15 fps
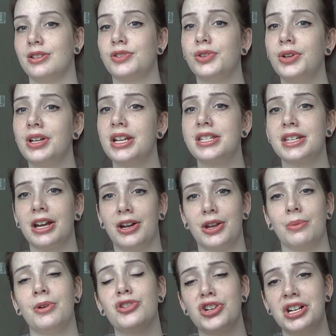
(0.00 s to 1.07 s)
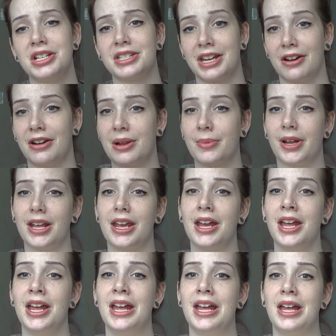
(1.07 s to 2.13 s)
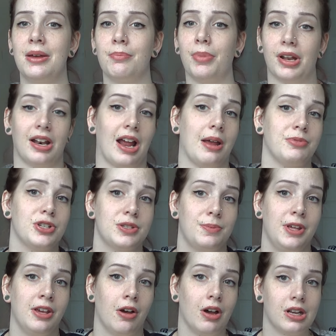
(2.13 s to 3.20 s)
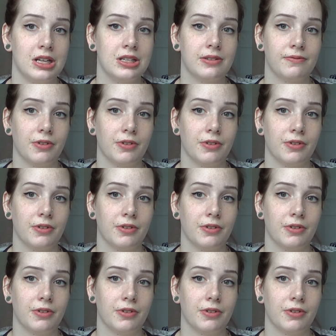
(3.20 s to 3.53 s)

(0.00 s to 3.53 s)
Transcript: Sorry to scare you. I'm not trying to scare anybody, but I'm just being honest.